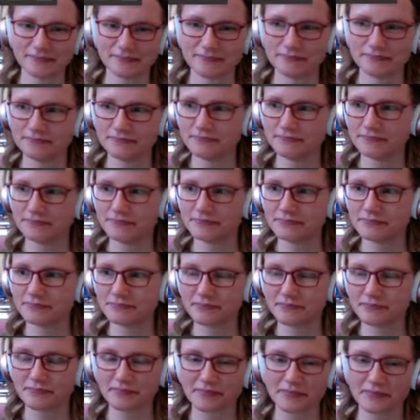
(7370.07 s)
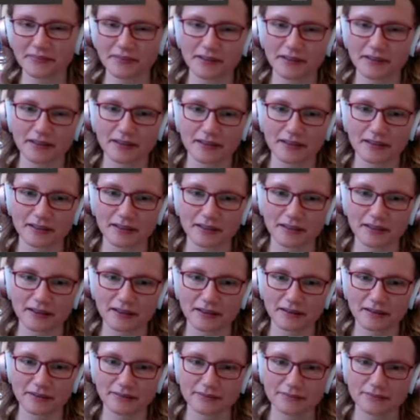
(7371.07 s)
Anyway, whew.
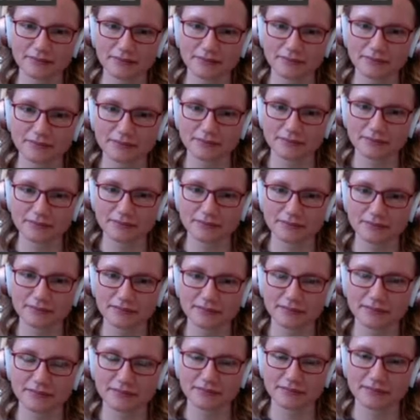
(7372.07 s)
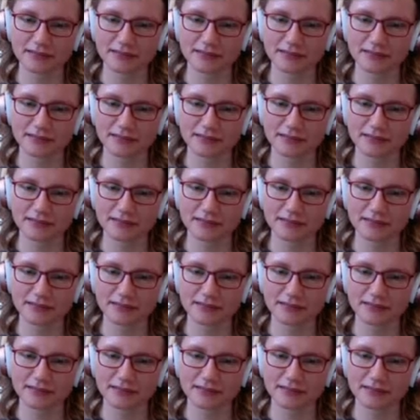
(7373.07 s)
All right.